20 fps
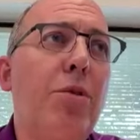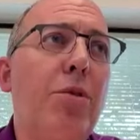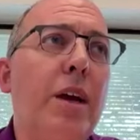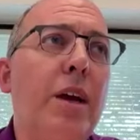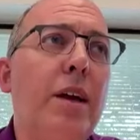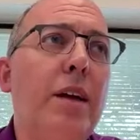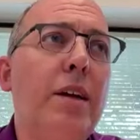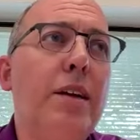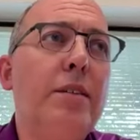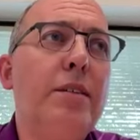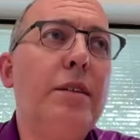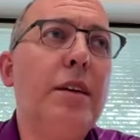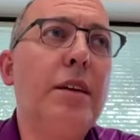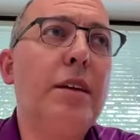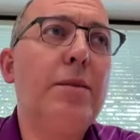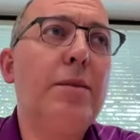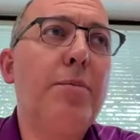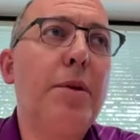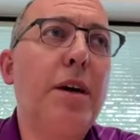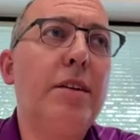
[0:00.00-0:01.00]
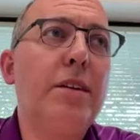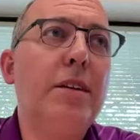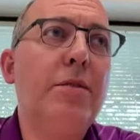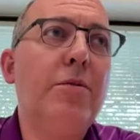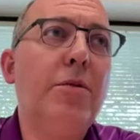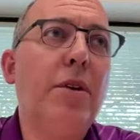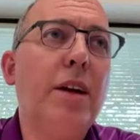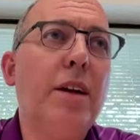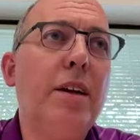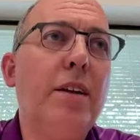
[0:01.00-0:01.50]
rate is an expected
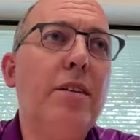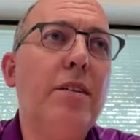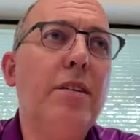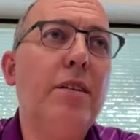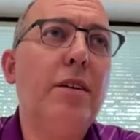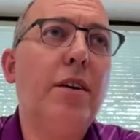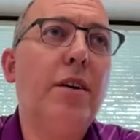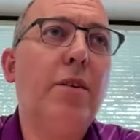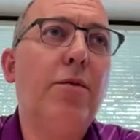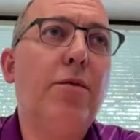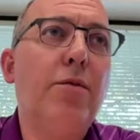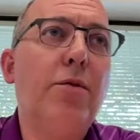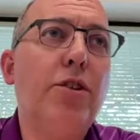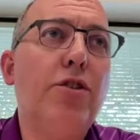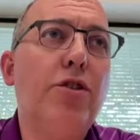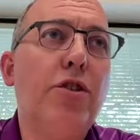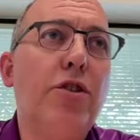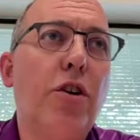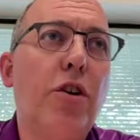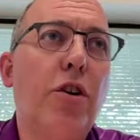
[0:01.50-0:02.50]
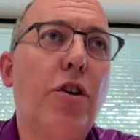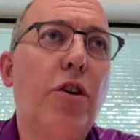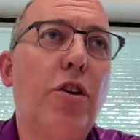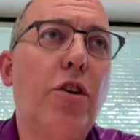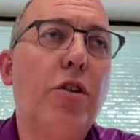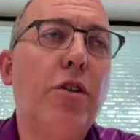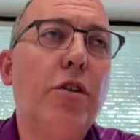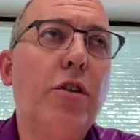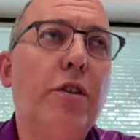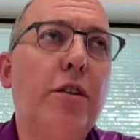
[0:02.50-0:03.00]
rate of
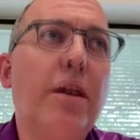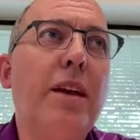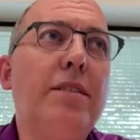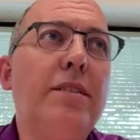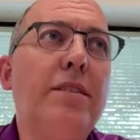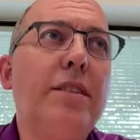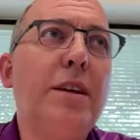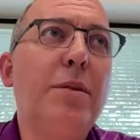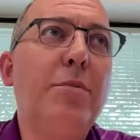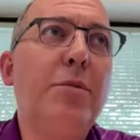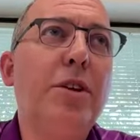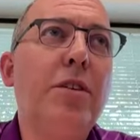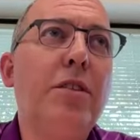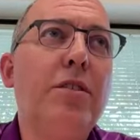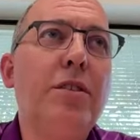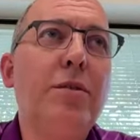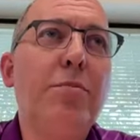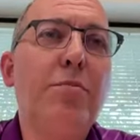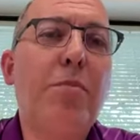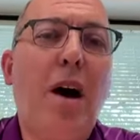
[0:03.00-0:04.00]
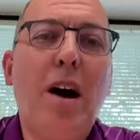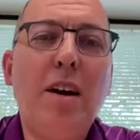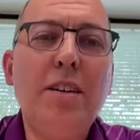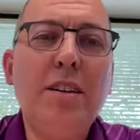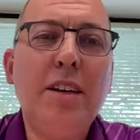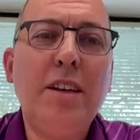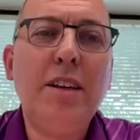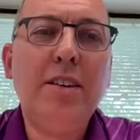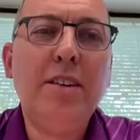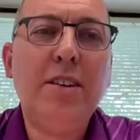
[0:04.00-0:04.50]
return. It's similar to bond
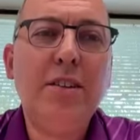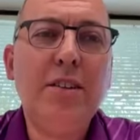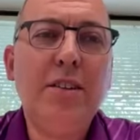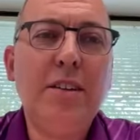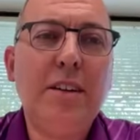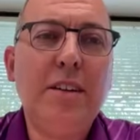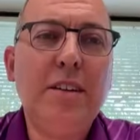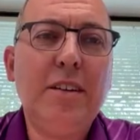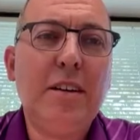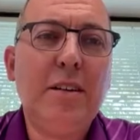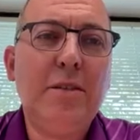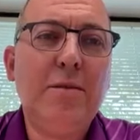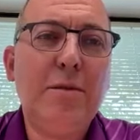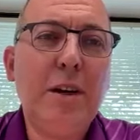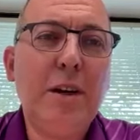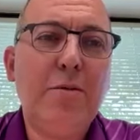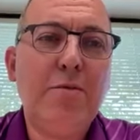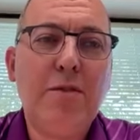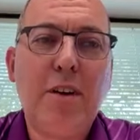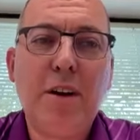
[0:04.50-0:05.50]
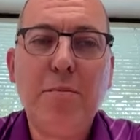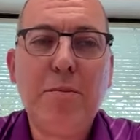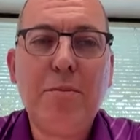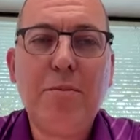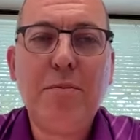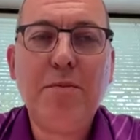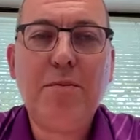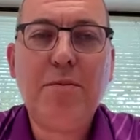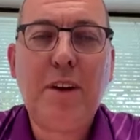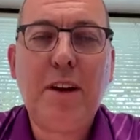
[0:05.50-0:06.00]
yield, if we have
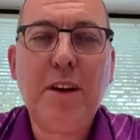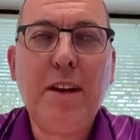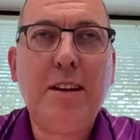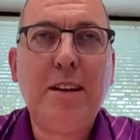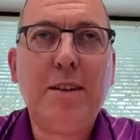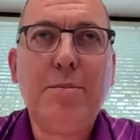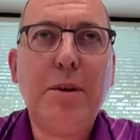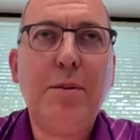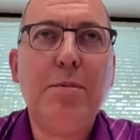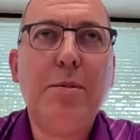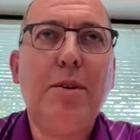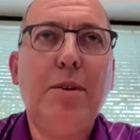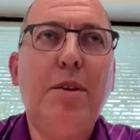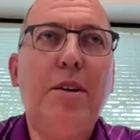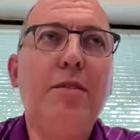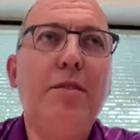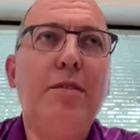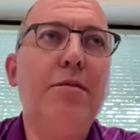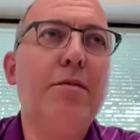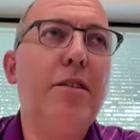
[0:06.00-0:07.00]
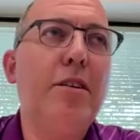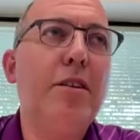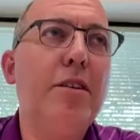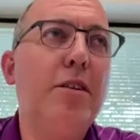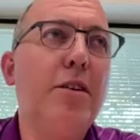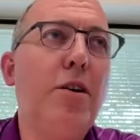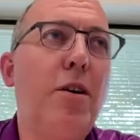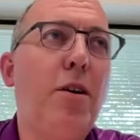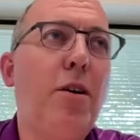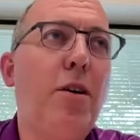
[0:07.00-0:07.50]
finance people on the
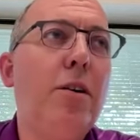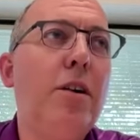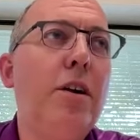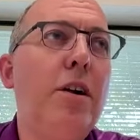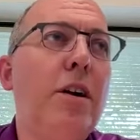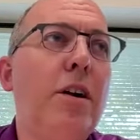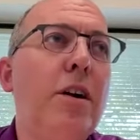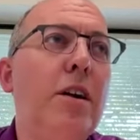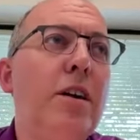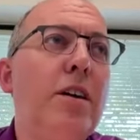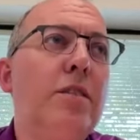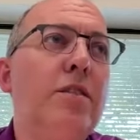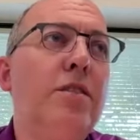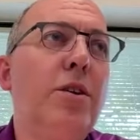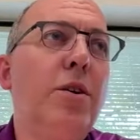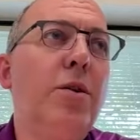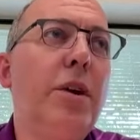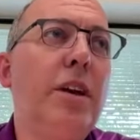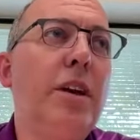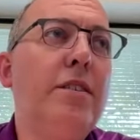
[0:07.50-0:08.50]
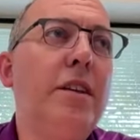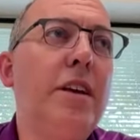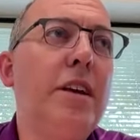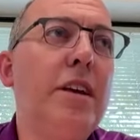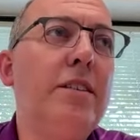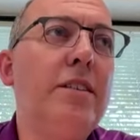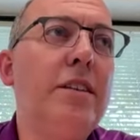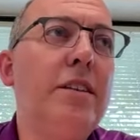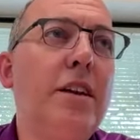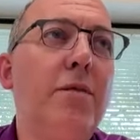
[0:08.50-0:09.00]
call. So it's
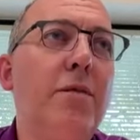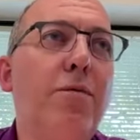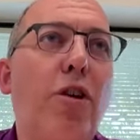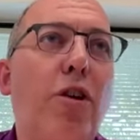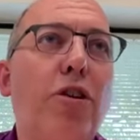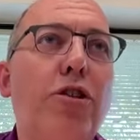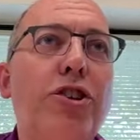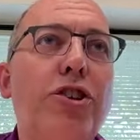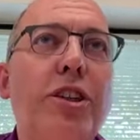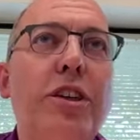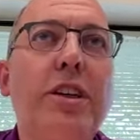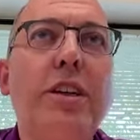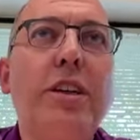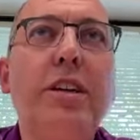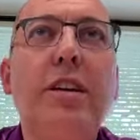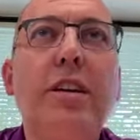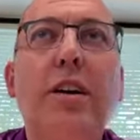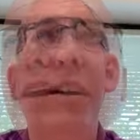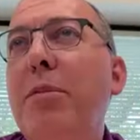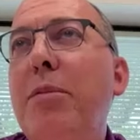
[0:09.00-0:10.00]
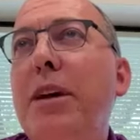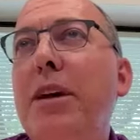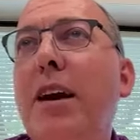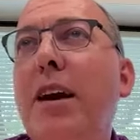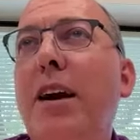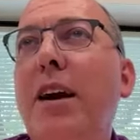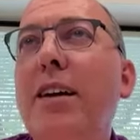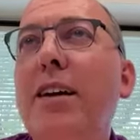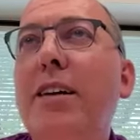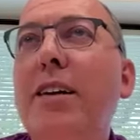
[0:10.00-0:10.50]
an inversion. It'd be
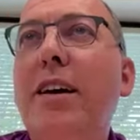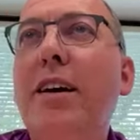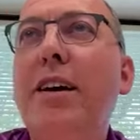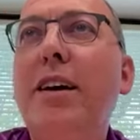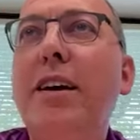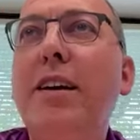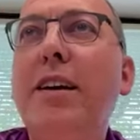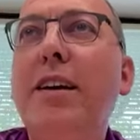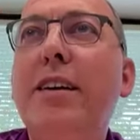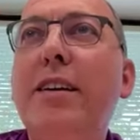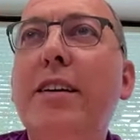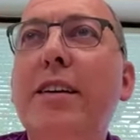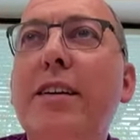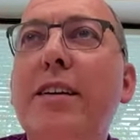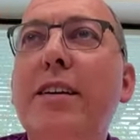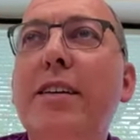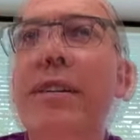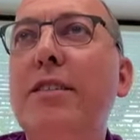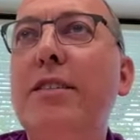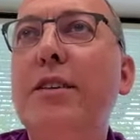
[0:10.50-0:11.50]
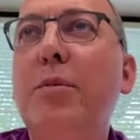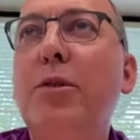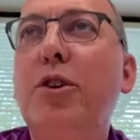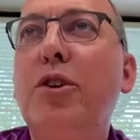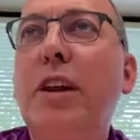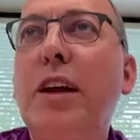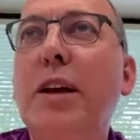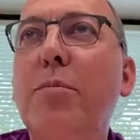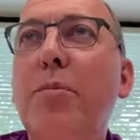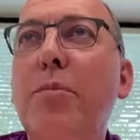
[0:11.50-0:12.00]
kind of like similar
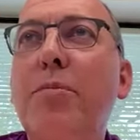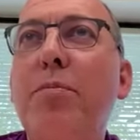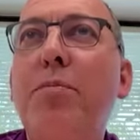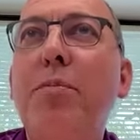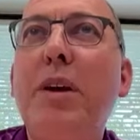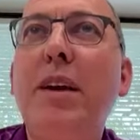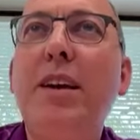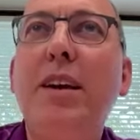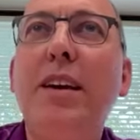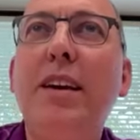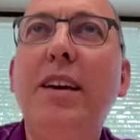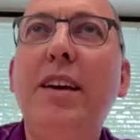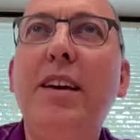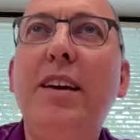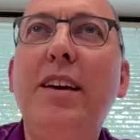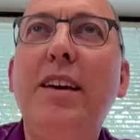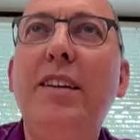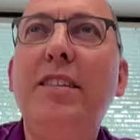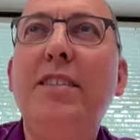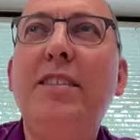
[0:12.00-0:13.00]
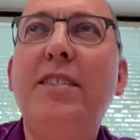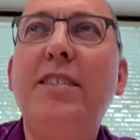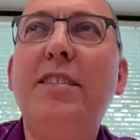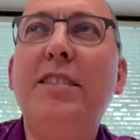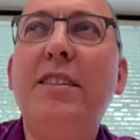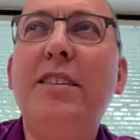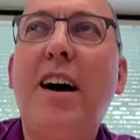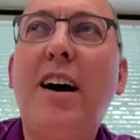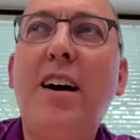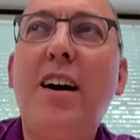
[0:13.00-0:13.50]
like PE and
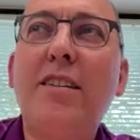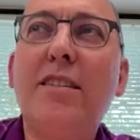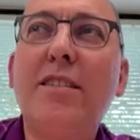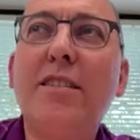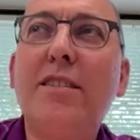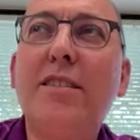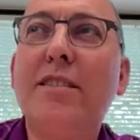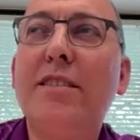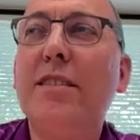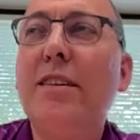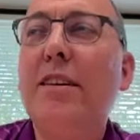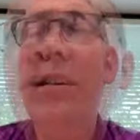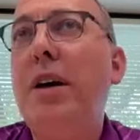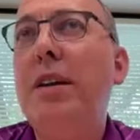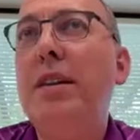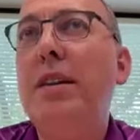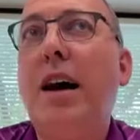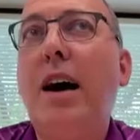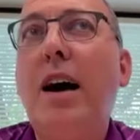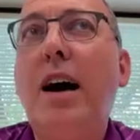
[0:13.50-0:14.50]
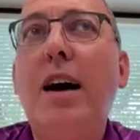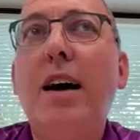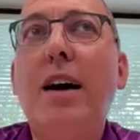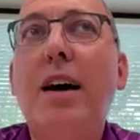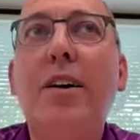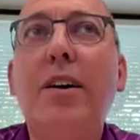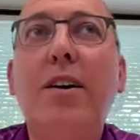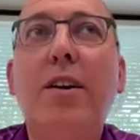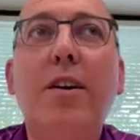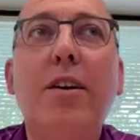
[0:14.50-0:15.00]
stocks, but the
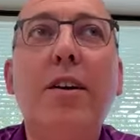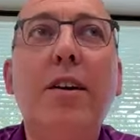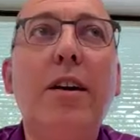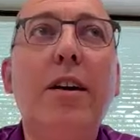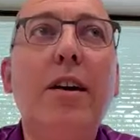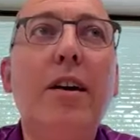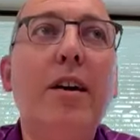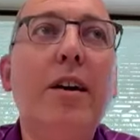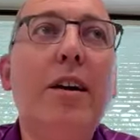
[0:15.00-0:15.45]
higher